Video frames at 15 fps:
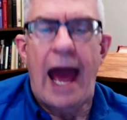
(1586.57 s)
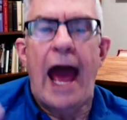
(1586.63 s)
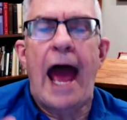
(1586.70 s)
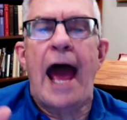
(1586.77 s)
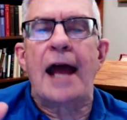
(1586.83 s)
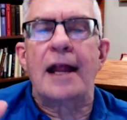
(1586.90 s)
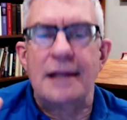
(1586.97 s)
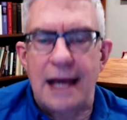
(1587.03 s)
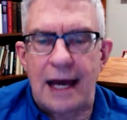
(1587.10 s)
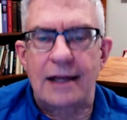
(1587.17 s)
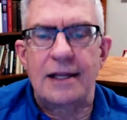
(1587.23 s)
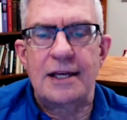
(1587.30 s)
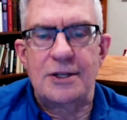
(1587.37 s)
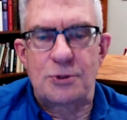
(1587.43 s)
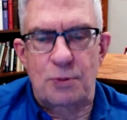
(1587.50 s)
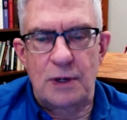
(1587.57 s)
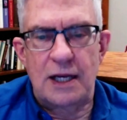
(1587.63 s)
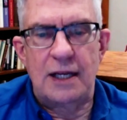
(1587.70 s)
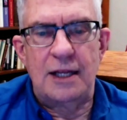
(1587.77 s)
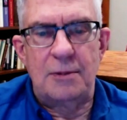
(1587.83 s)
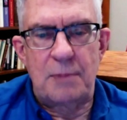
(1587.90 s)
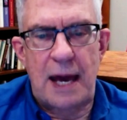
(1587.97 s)
and yet he's
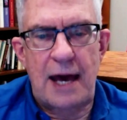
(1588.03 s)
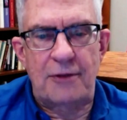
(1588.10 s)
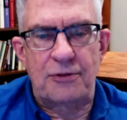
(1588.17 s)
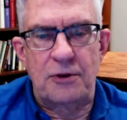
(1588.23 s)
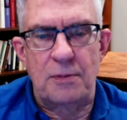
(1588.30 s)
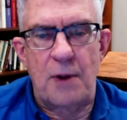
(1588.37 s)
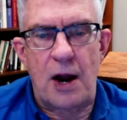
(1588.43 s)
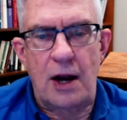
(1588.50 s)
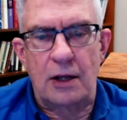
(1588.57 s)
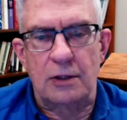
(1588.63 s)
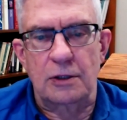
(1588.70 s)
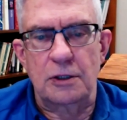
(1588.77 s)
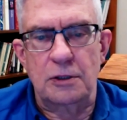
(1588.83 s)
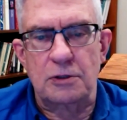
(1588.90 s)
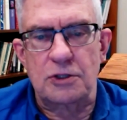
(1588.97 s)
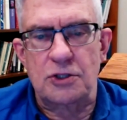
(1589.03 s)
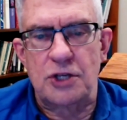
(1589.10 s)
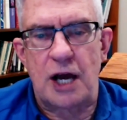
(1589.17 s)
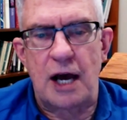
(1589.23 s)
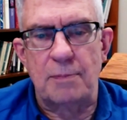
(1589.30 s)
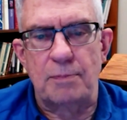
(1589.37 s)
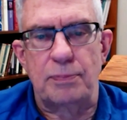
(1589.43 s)
reading Matthew, Mark, Luke,
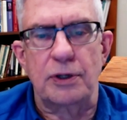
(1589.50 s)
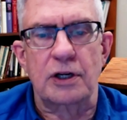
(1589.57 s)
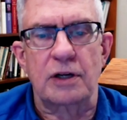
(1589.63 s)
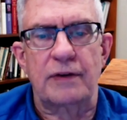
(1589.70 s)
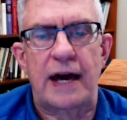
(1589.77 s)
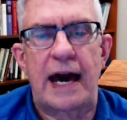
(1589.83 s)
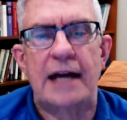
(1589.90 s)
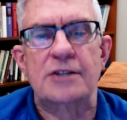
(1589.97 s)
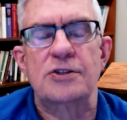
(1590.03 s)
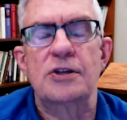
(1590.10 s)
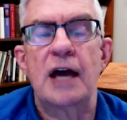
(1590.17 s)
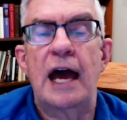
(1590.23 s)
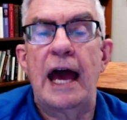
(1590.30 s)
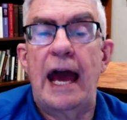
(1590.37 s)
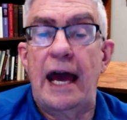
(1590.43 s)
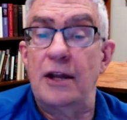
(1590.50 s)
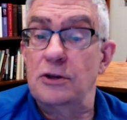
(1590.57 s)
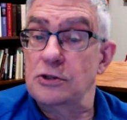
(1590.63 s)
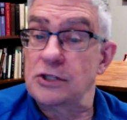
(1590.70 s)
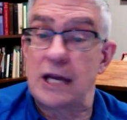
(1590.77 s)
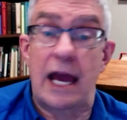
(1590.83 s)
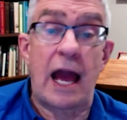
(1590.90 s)
John, book of Acts, and you
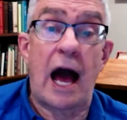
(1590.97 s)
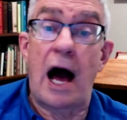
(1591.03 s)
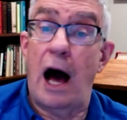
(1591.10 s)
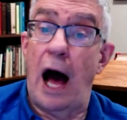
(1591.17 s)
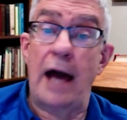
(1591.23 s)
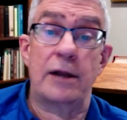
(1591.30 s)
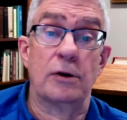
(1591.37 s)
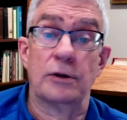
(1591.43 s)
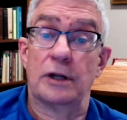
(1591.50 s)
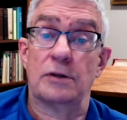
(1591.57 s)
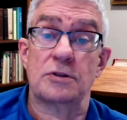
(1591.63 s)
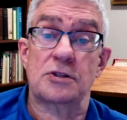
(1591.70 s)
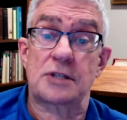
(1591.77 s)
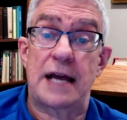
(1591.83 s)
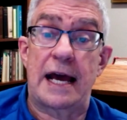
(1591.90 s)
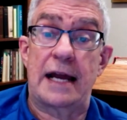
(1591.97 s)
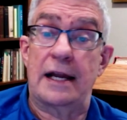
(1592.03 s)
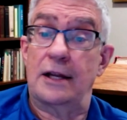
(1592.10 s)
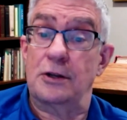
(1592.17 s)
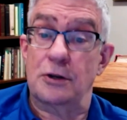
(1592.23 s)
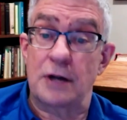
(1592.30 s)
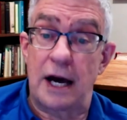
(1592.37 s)
say, I don't understand
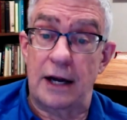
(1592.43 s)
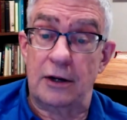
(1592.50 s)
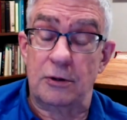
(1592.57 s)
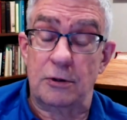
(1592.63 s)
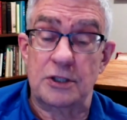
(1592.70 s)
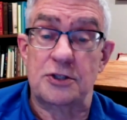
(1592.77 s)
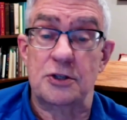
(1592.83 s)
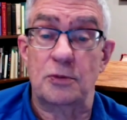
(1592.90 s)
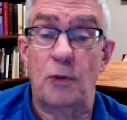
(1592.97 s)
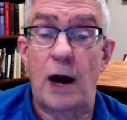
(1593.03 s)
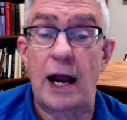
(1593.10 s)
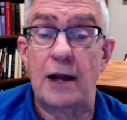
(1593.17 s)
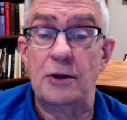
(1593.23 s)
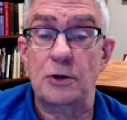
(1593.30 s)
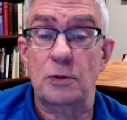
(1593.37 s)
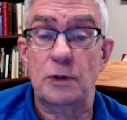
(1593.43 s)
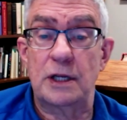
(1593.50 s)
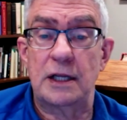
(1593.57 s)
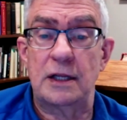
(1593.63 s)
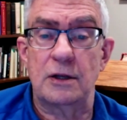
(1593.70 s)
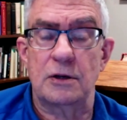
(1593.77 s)
it. You're not a Christian. Why are you reading